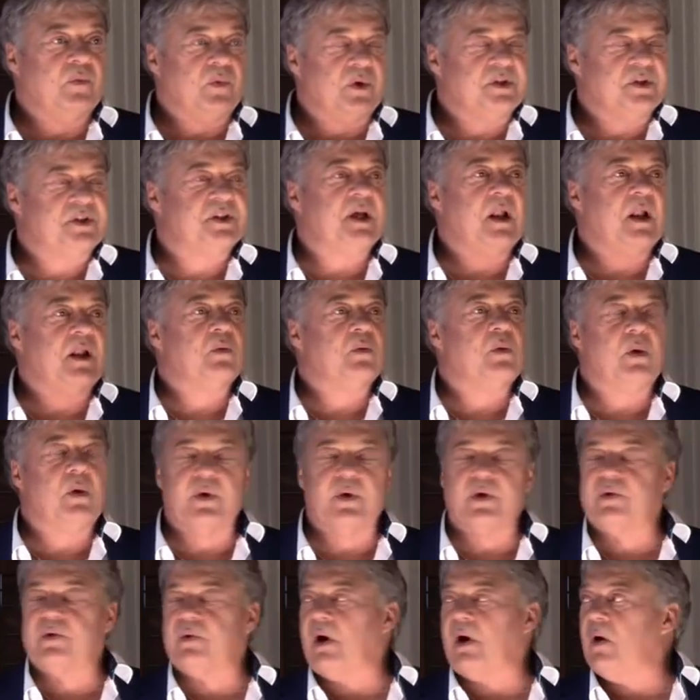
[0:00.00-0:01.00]
we're selling what
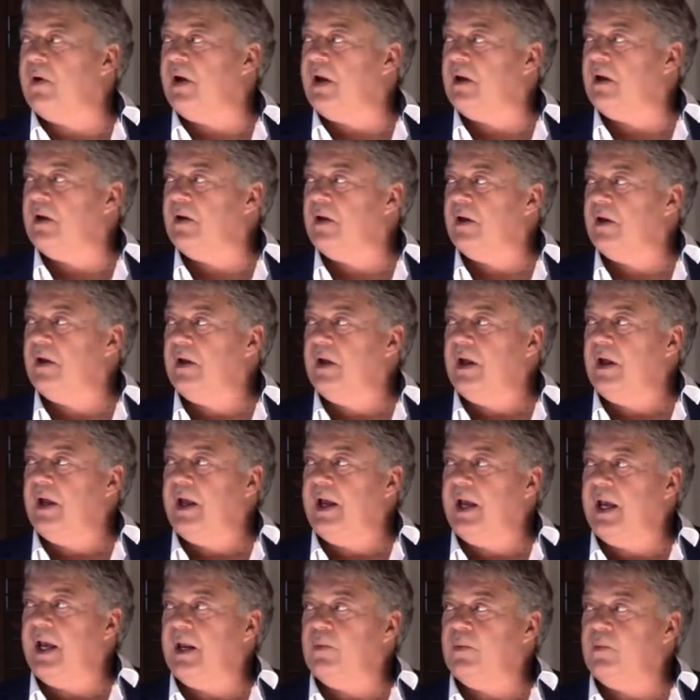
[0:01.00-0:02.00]
we're growing,
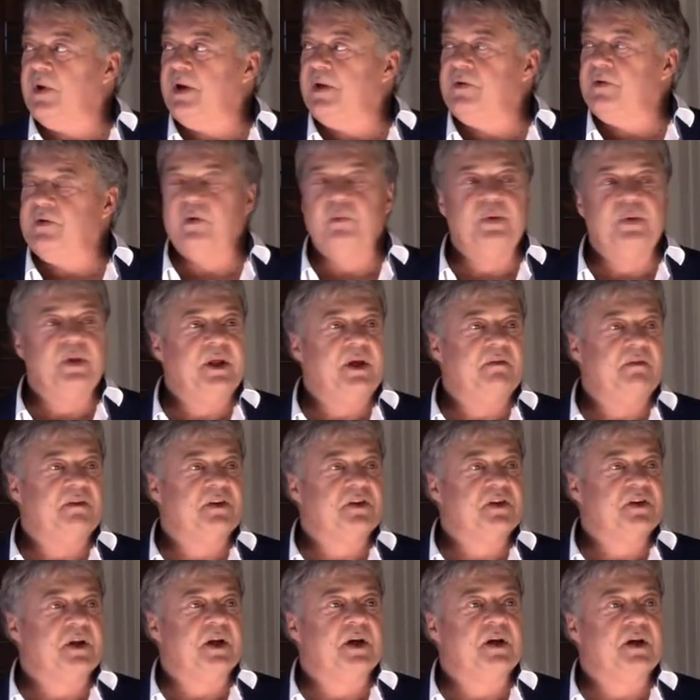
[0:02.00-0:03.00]
and we do believe
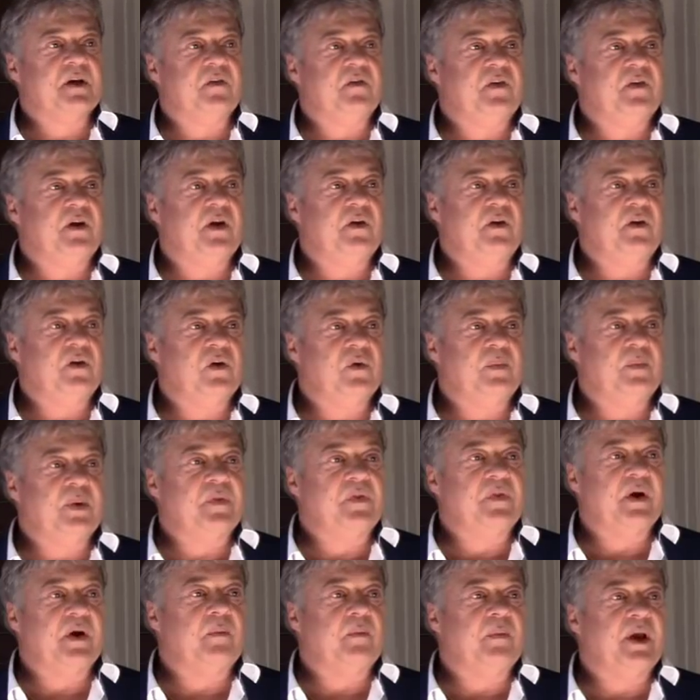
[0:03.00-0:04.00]
it's going to continue,
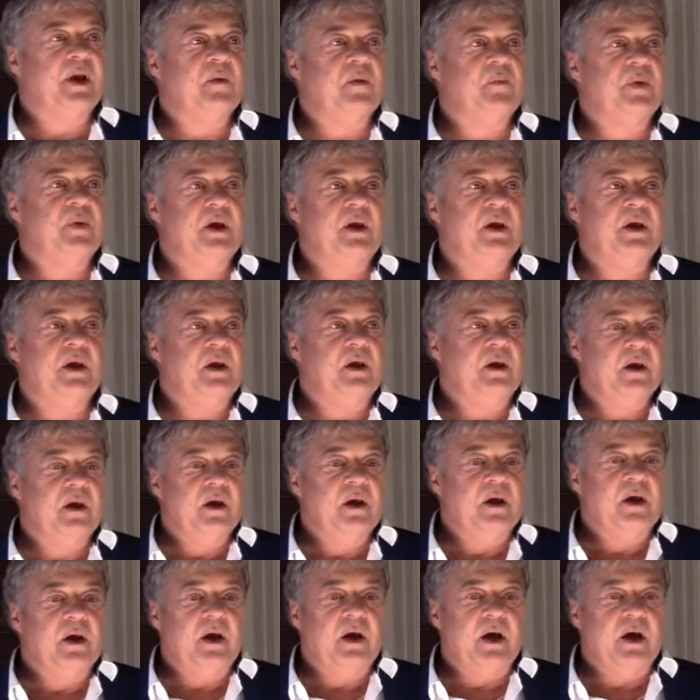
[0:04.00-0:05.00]
but there may be
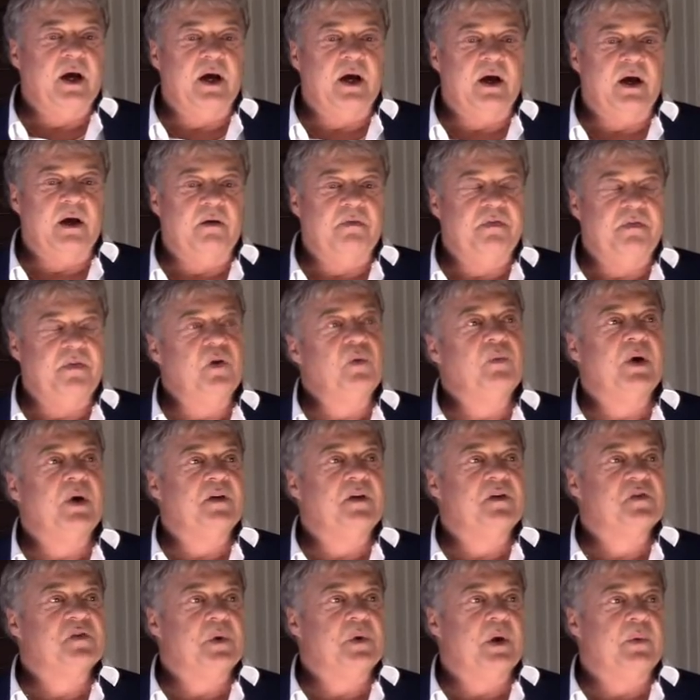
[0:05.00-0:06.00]
a few
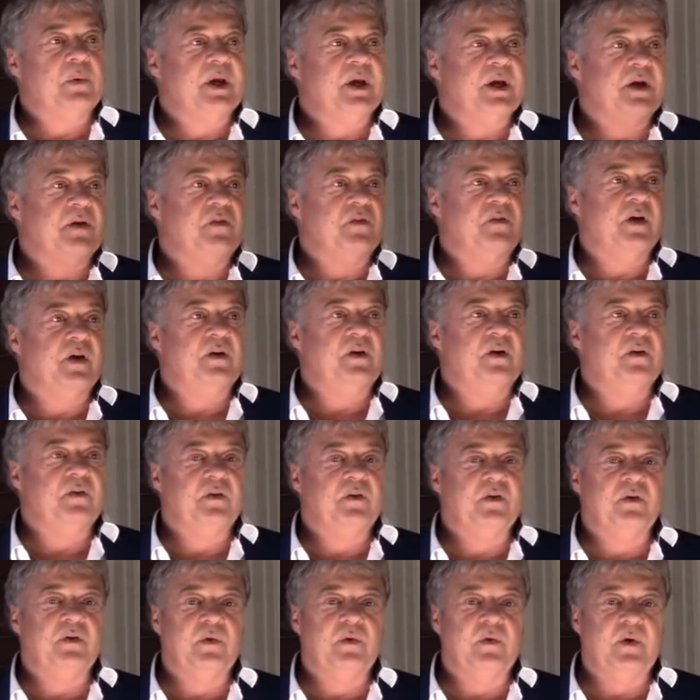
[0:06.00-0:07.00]
months where we continue
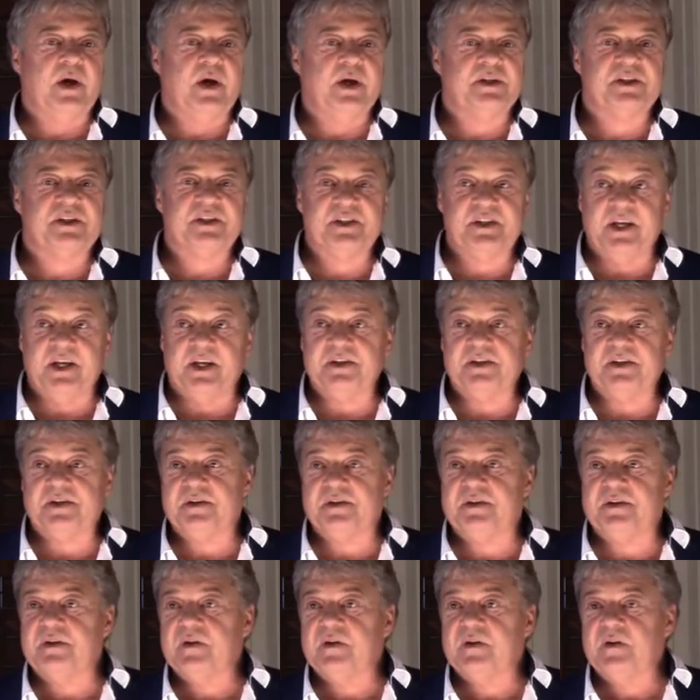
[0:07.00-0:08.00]
to
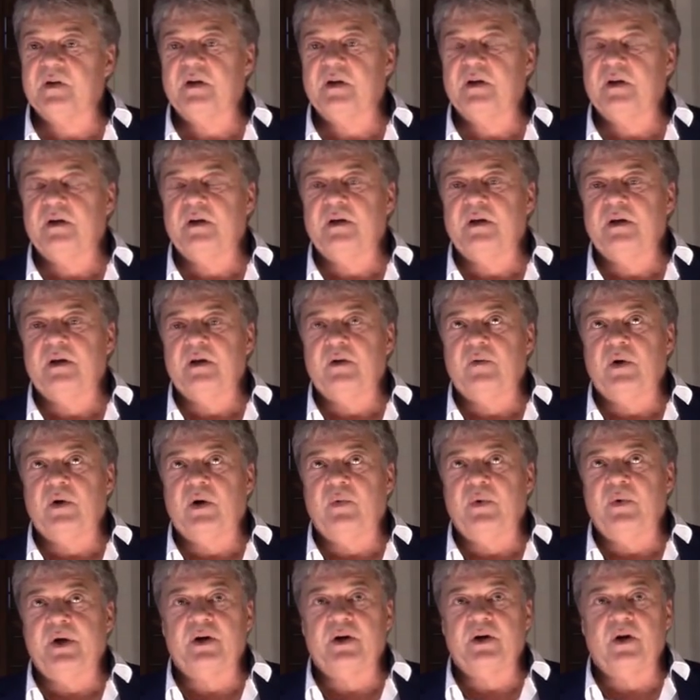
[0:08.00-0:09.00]
assist
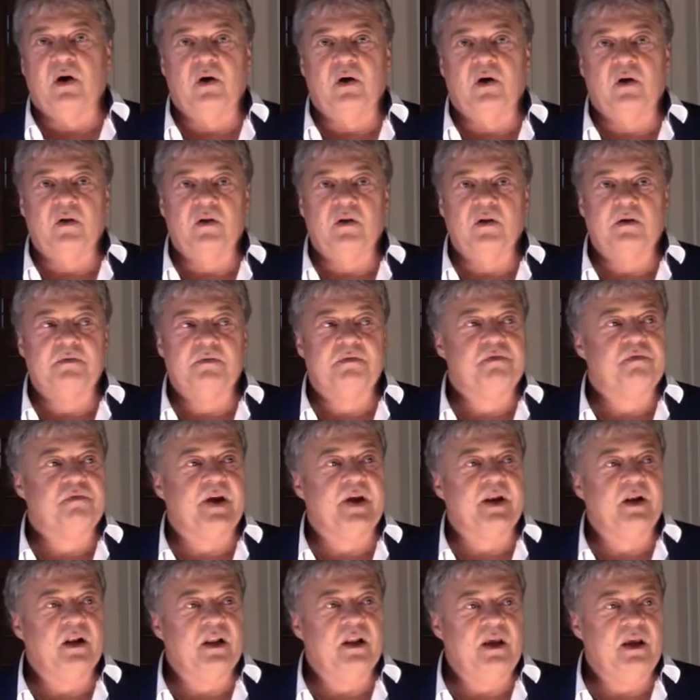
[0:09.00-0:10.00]
what we call
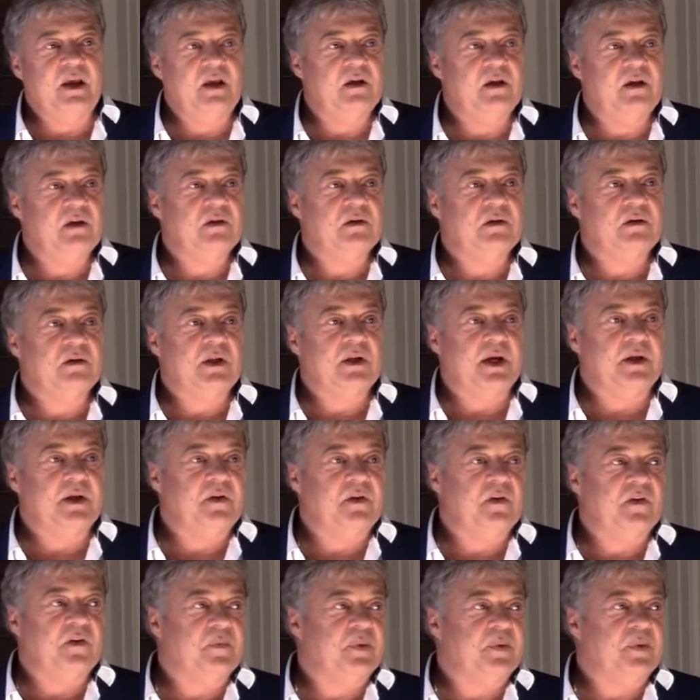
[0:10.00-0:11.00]
friendly
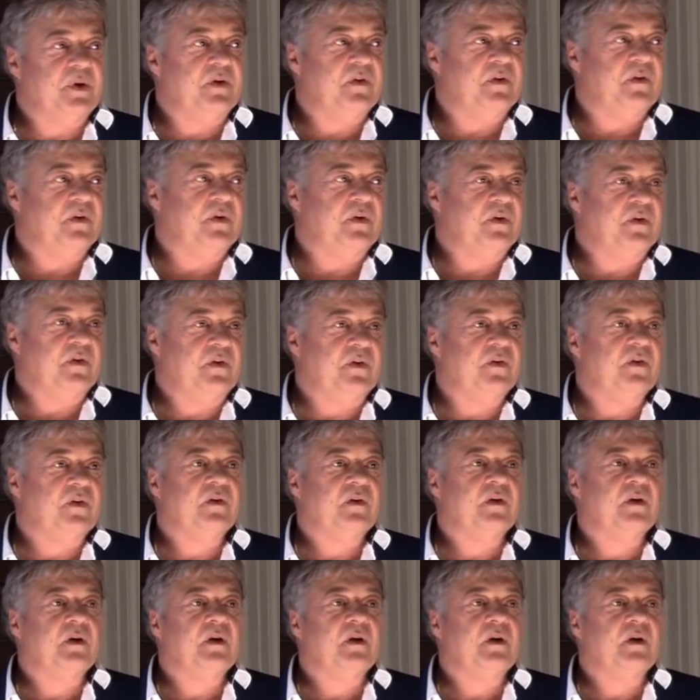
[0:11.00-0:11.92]
licensed producers